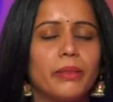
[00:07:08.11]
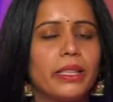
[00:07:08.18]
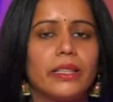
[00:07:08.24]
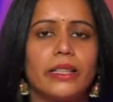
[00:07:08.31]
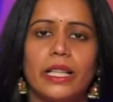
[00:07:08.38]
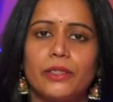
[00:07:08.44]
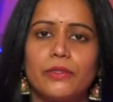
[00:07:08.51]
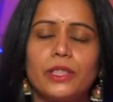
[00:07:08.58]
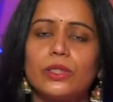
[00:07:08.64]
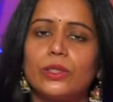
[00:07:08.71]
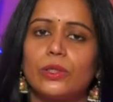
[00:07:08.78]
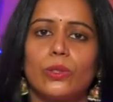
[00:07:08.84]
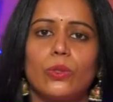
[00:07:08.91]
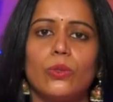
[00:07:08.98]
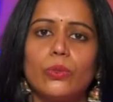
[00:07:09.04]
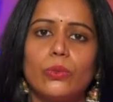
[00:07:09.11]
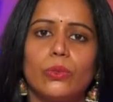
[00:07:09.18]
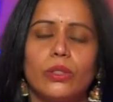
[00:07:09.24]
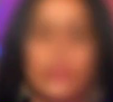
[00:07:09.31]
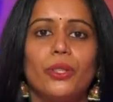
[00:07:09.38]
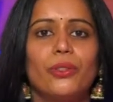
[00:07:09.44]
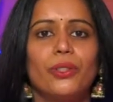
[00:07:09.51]
But that was so
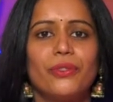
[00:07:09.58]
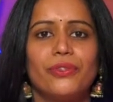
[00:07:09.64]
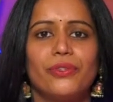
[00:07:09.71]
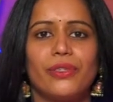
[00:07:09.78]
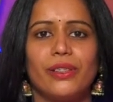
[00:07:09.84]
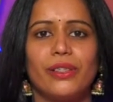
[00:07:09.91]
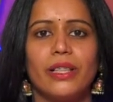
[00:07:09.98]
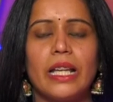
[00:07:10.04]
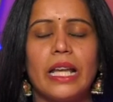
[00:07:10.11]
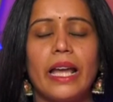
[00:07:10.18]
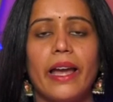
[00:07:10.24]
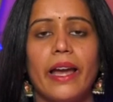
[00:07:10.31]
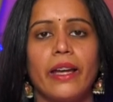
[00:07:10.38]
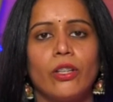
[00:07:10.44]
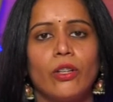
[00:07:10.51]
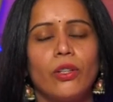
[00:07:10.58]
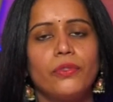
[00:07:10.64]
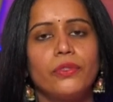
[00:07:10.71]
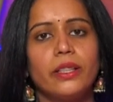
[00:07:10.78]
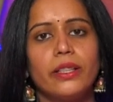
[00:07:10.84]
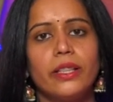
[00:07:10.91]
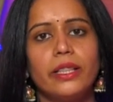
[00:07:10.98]
beautiful. And
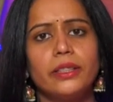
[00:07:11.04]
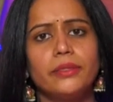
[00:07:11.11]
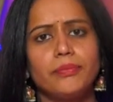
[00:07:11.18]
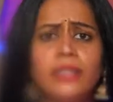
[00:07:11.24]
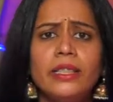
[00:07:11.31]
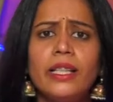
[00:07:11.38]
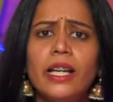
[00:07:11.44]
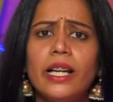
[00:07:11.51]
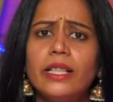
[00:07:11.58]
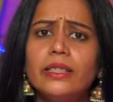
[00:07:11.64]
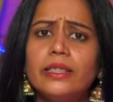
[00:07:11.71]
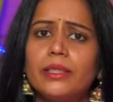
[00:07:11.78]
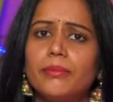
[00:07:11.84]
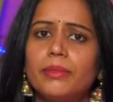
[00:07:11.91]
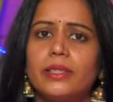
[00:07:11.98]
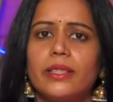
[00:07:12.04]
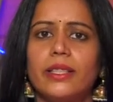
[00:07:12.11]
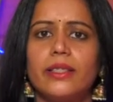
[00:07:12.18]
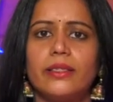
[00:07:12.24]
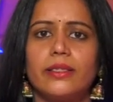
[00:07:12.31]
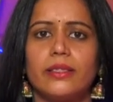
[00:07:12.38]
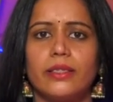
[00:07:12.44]
after that, I had some
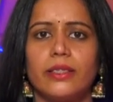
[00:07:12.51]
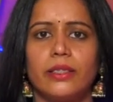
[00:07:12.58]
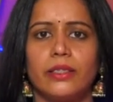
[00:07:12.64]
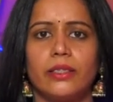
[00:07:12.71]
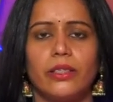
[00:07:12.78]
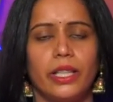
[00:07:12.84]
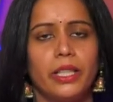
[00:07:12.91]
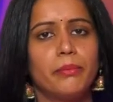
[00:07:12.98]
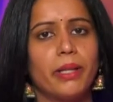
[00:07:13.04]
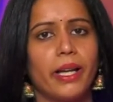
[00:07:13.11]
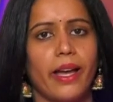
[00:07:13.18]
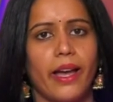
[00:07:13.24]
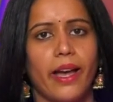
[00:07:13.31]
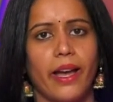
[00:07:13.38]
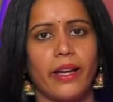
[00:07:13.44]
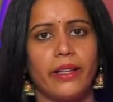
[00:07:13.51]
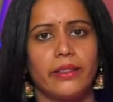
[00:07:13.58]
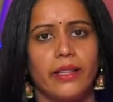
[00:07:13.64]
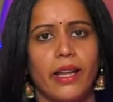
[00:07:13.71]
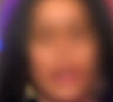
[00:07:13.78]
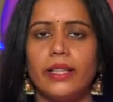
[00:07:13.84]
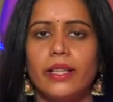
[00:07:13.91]
seeds in my
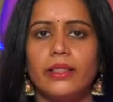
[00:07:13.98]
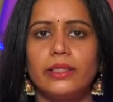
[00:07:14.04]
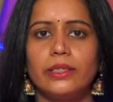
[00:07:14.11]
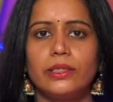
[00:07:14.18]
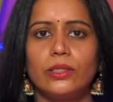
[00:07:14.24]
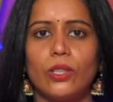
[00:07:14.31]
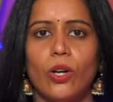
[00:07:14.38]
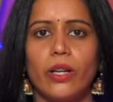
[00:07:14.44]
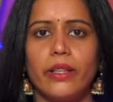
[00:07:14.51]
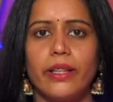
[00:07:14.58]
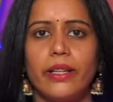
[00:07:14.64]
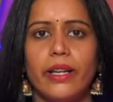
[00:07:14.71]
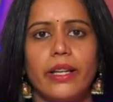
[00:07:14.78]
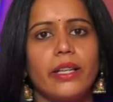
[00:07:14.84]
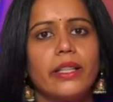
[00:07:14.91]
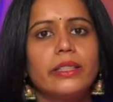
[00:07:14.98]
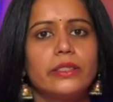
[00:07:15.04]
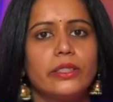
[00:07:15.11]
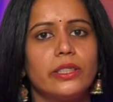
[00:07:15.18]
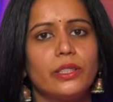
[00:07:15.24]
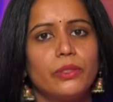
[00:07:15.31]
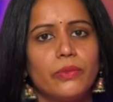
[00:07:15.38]
hand, and I saw that, and I
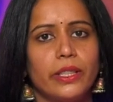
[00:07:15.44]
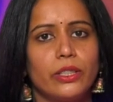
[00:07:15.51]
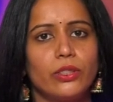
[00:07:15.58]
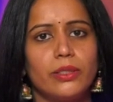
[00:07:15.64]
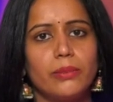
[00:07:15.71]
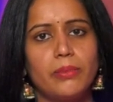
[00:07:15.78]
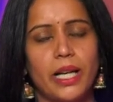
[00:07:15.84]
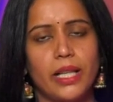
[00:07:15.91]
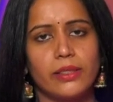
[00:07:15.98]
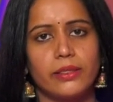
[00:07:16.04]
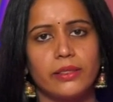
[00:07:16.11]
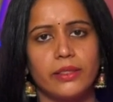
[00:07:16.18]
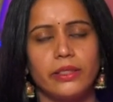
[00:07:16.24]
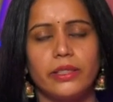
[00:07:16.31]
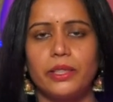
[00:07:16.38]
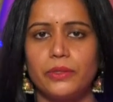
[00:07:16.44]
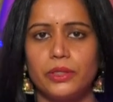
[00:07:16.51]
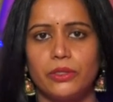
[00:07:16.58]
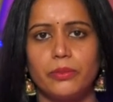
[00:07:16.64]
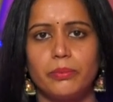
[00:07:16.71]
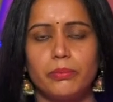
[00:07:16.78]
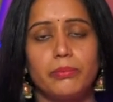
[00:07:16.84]
just went to the balcony. There
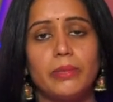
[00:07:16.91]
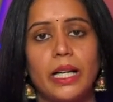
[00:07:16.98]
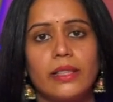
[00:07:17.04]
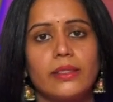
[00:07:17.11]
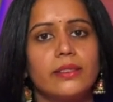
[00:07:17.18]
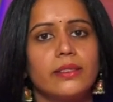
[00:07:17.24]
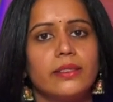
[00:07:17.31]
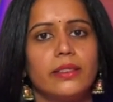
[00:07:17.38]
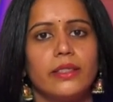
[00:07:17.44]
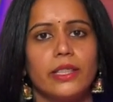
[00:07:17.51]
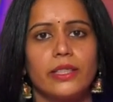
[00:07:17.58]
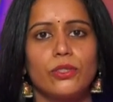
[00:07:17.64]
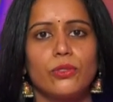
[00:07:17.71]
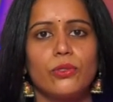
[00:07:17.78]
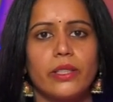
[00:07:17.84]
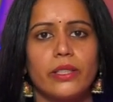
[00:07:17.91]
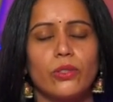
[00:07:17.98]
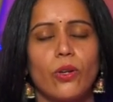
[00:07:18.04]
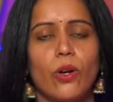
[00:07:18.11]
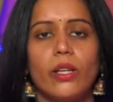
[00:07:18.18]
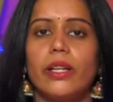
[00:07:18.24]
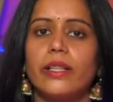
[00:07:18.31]
was a balcony next to that
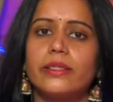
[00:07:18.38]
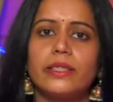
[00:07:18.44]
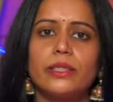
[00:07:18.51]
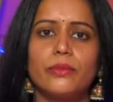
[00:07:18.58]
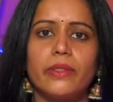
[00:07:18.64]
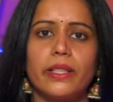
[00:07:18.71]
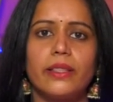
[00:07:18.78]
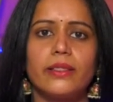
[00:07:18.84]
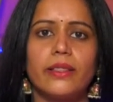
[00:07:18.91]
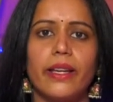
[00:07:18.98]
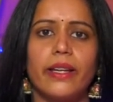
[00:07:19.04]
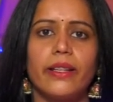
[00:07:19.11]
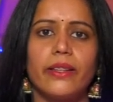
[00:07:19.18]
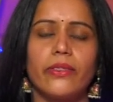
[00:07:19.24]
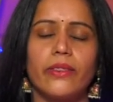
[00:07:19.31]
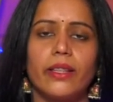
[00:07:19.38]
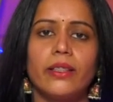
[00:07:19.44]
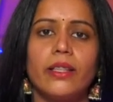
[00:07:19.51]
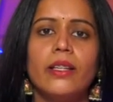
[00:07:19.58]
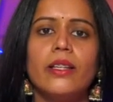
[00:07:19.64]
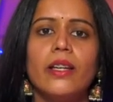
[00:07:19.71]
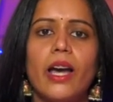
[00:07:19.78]
hall. I just went there, and
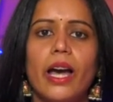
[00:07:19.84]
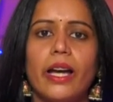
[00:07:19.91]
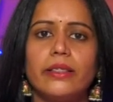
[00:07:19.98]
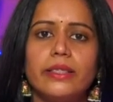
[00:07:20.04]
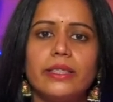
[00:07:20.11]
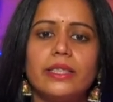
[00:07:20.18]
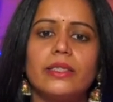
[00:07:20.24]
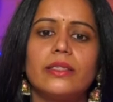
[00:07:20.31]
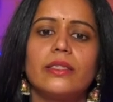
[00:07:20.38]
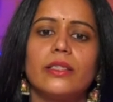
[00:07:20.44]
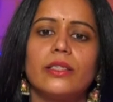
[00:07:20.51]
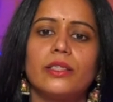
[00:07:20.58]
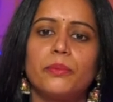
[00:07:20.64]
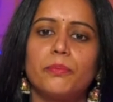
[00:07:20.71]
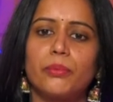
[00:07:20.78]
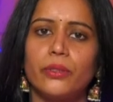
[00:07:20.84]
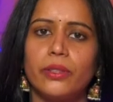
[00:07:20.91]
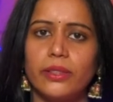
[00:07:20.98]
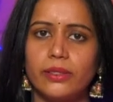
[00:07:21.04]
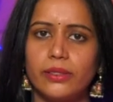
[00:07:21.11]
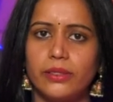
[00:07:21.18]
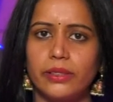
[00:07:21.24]
then I just
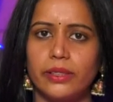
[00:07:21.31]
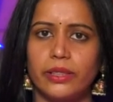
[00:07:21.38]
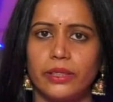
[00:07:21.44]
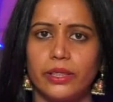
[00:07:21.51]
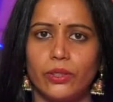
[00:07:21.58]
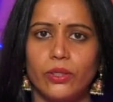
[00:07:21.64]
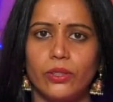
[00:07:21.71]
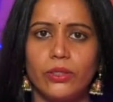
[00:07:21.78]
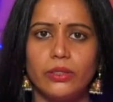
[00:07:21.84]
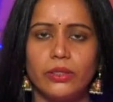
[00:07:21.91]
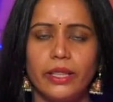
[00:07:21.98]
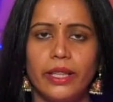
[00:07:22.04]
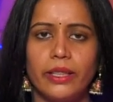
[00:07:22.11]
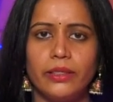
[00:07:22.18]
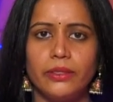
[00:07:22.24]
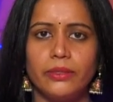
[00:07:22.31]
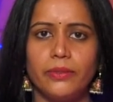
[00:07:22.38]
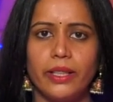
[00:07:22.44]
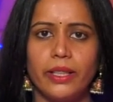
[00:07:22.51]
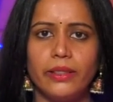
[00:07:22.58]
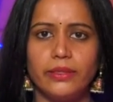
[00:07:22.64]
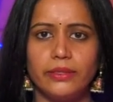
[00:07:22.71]
sprinkled it, you know. And
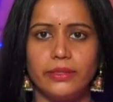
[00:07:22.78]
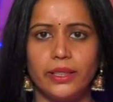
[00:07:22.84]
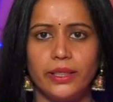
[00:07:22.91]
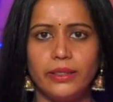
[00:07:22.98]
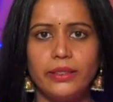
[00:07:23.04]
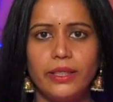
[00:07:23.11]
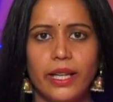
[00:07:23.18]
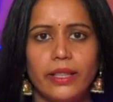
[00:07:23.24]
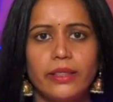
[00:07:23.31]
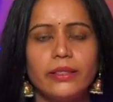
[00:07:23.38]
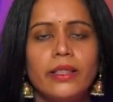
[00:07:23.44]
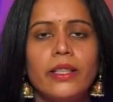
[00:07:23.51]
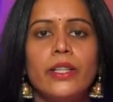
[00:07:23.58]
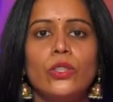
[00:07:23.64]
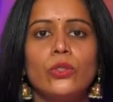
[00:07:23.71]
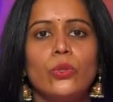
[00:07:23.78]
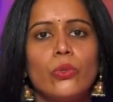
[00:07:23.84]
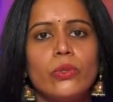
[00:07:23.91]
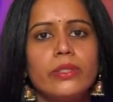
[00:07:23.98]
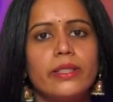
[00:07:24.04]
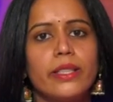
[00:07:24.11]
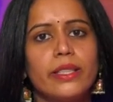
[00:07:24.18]
when I did that,
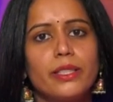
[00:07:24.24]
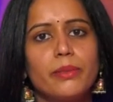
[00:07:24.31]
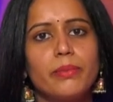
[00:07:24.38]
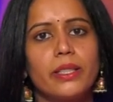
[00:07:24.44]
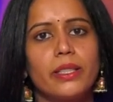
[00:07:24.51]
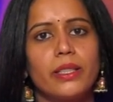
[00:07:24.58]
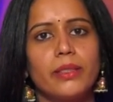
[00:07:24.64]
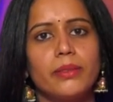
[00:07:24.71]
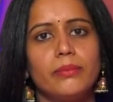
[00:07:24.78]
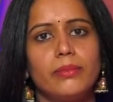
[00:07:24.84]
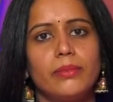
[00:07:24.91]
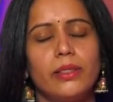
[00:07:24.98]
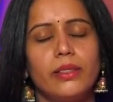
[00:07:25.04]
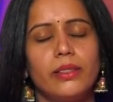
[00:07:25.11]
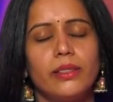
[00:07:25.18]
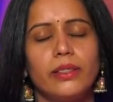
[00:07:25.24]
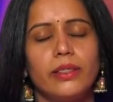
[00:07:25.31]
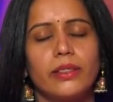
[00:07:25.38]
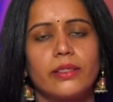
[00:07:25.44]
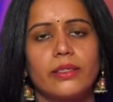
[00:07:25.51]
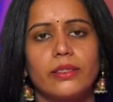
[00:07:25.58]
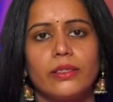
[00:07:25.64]
those seeds became
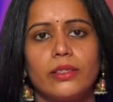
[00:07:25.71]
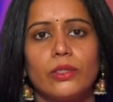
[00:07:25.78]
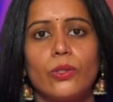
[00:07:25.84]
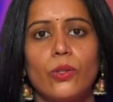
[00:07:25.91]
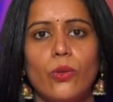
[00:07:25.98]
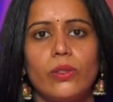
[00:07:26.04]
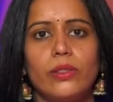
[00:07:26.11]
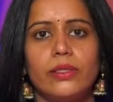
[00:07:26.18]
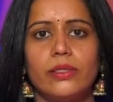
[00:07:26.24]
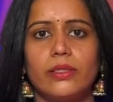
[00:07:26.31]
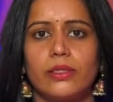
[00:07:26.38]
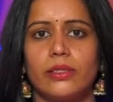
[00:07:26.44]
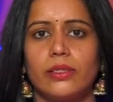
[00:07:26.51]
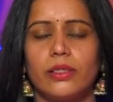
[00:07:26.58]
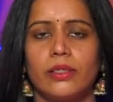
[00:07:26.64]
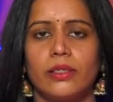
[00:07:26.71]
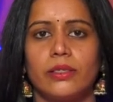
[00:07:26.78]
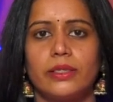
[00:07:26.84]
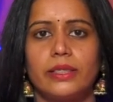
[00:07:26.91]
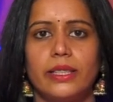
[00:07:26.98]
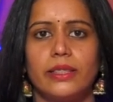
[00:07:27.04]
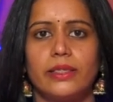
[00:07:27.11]
like golden
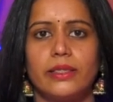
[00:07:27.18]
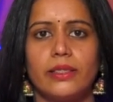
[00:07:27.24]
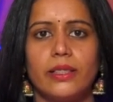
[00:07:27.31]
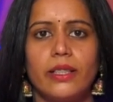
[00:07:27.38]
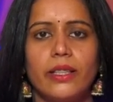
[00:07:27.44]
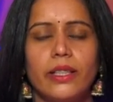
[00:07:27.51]
seeds.